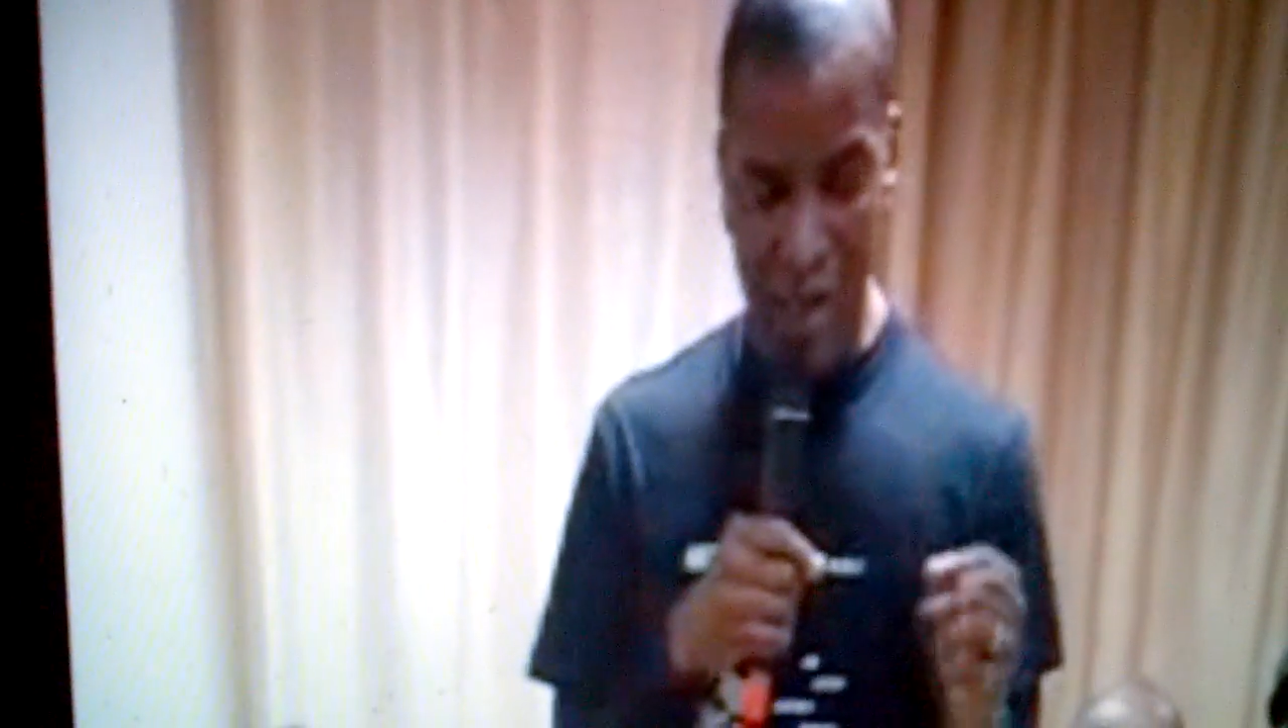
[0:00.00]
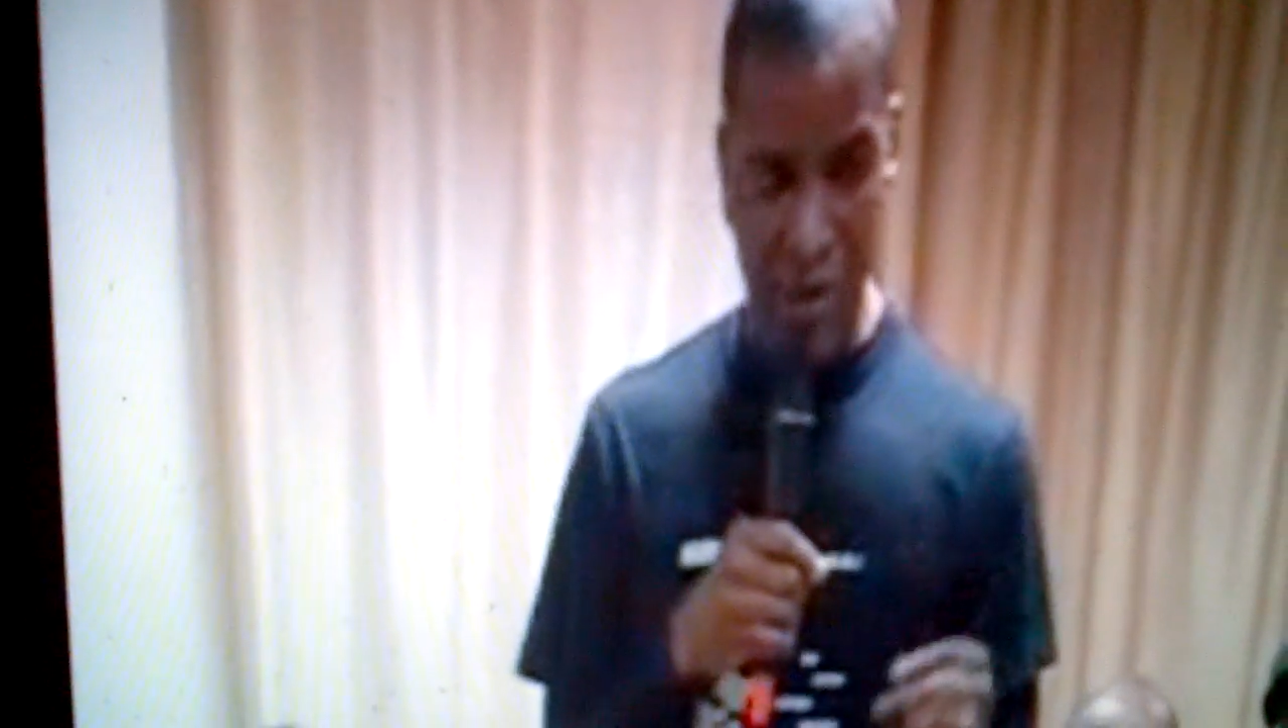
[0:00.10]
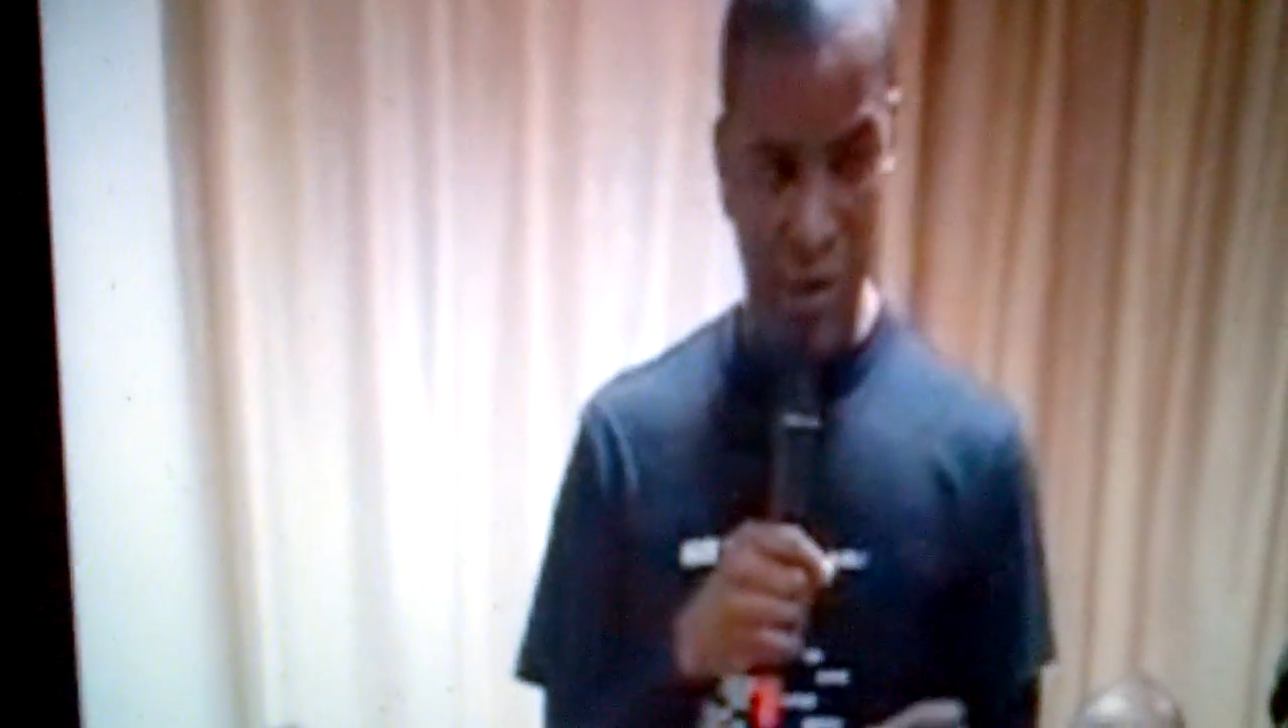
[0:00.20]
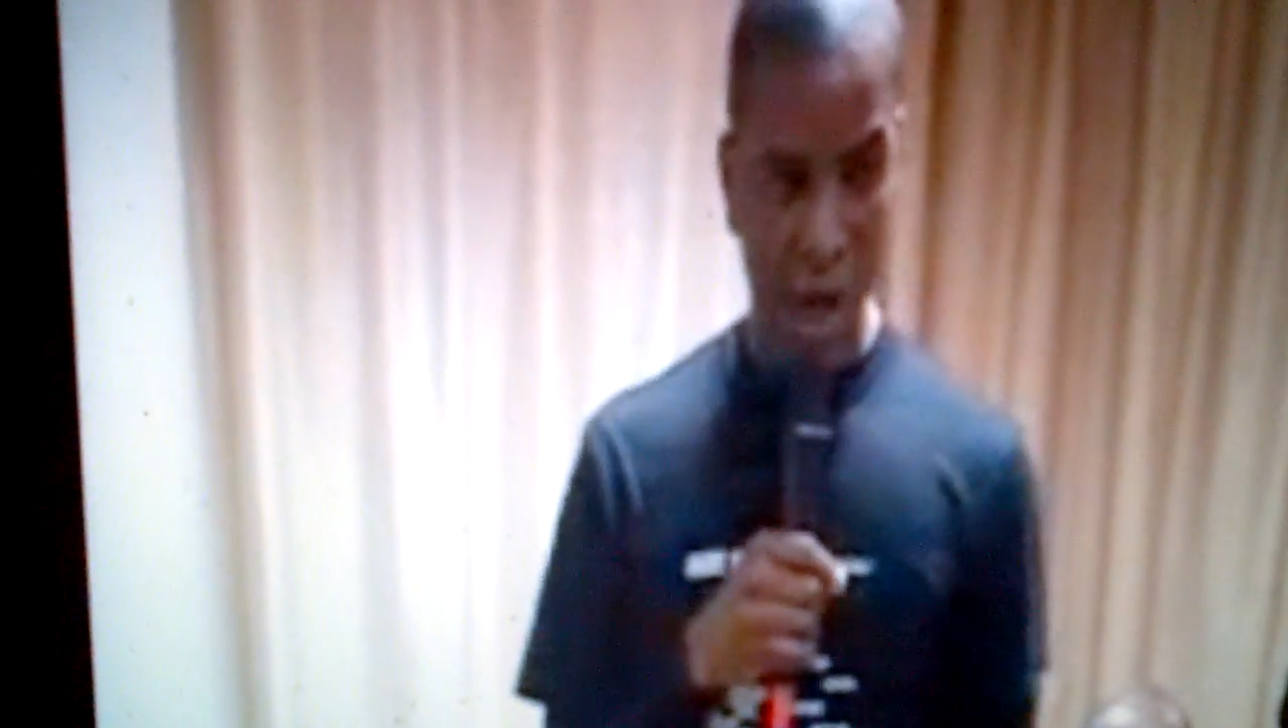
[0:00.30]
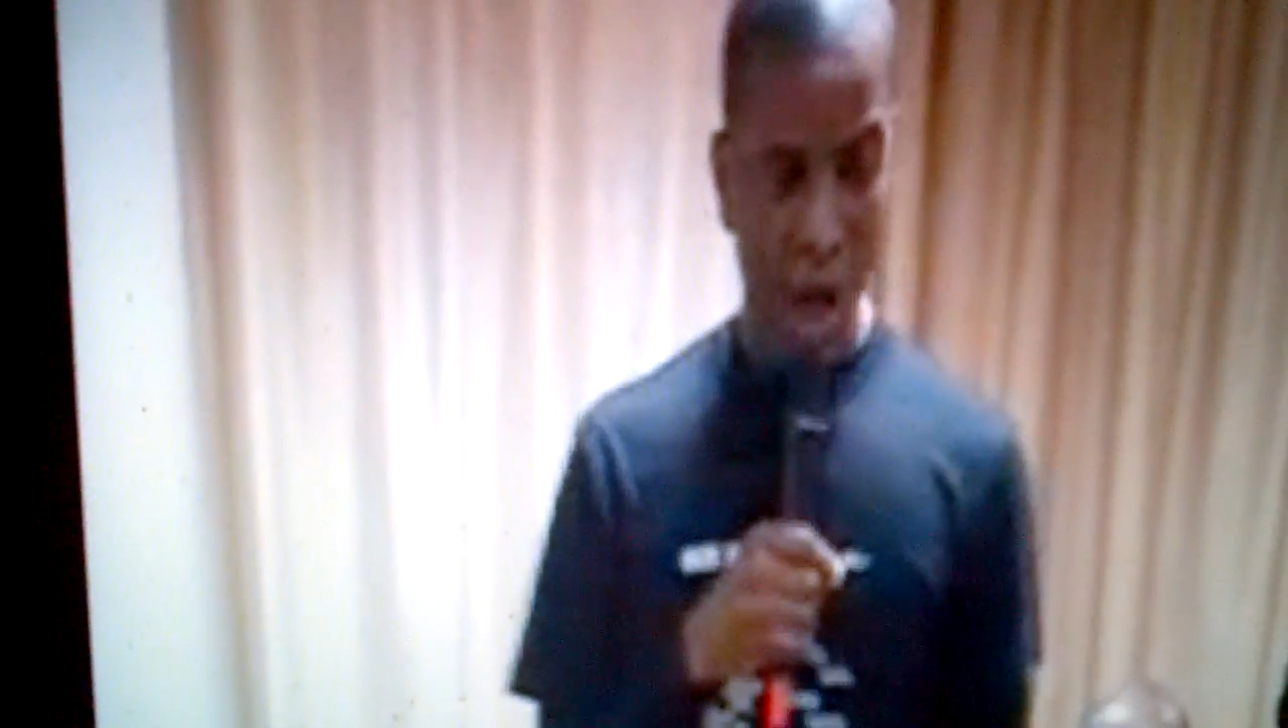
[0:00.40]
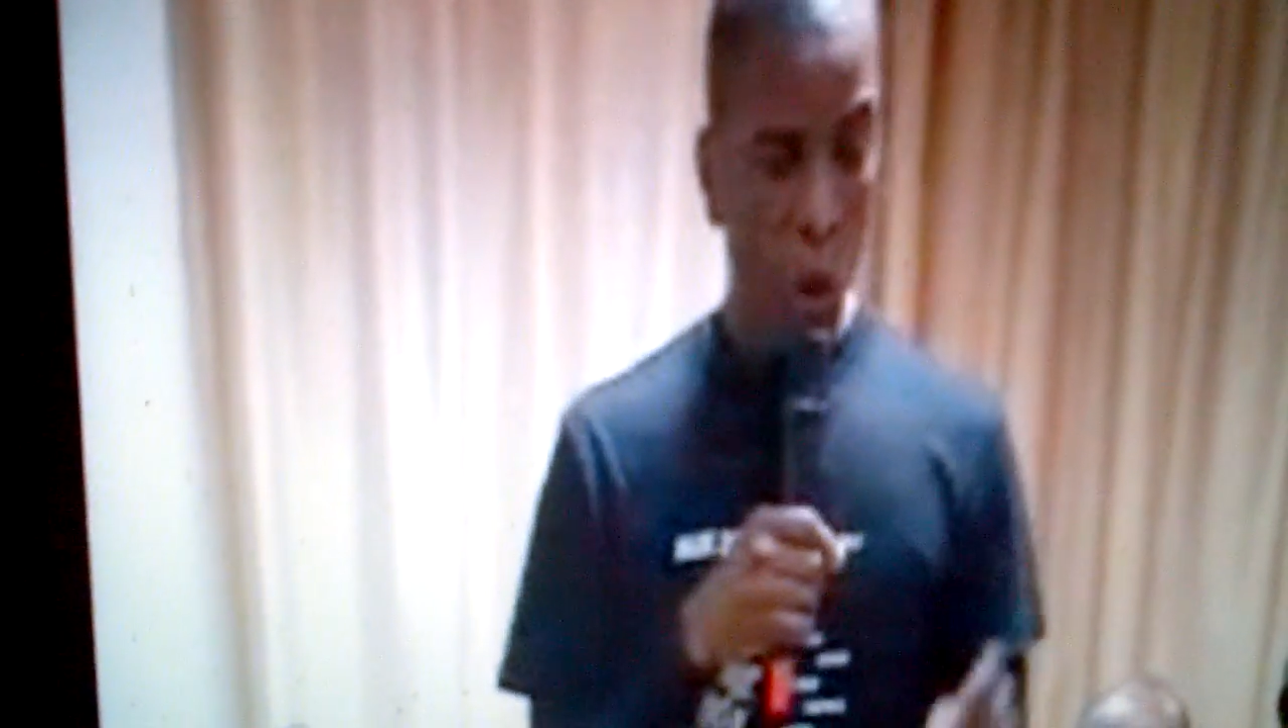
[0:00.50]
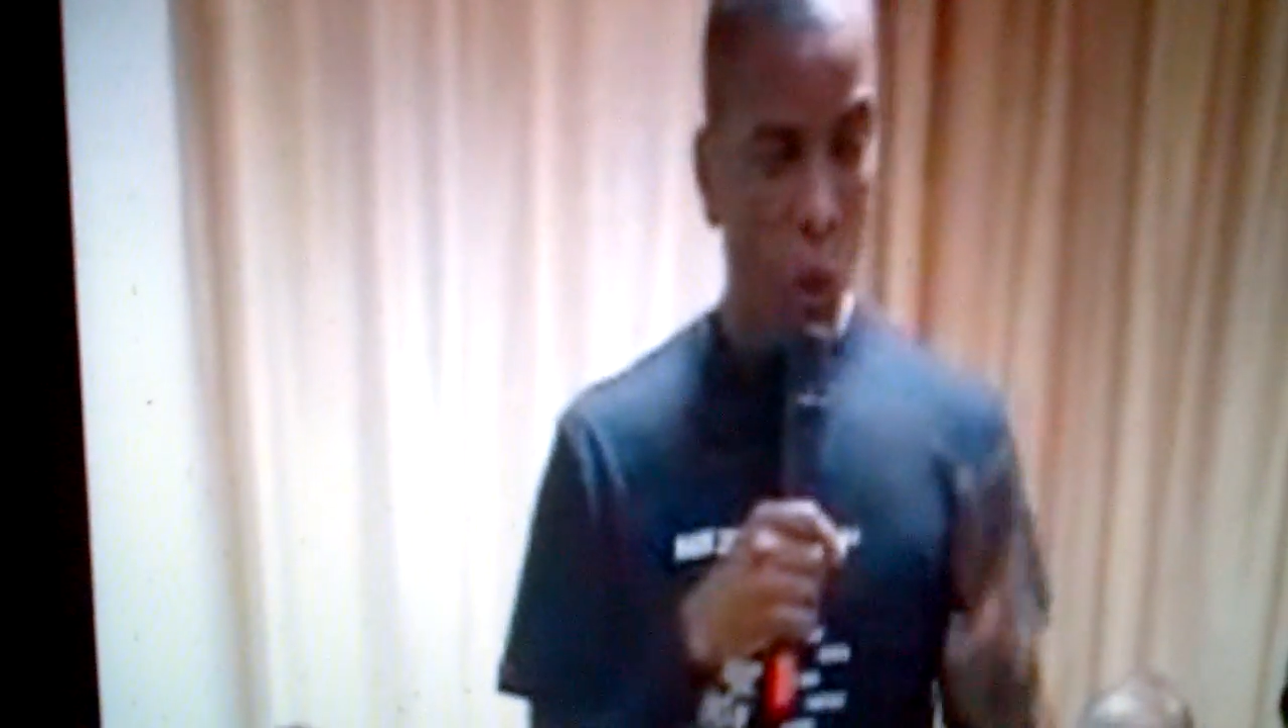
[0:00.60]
hand.